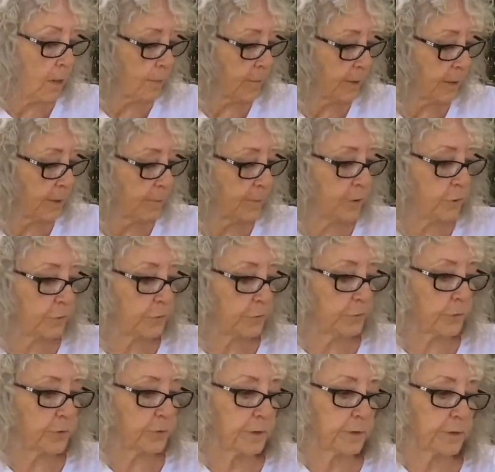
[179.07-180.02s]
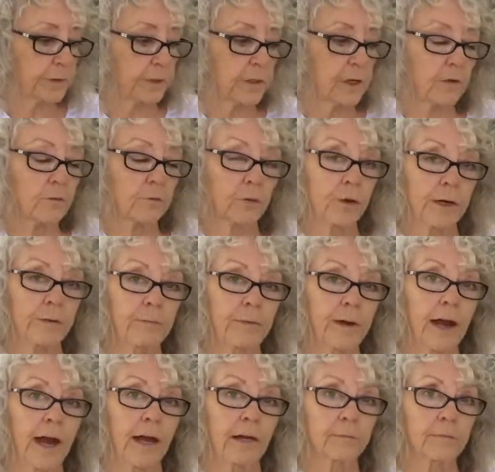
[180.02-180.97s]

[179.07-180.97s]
But I'm also going to cut way back,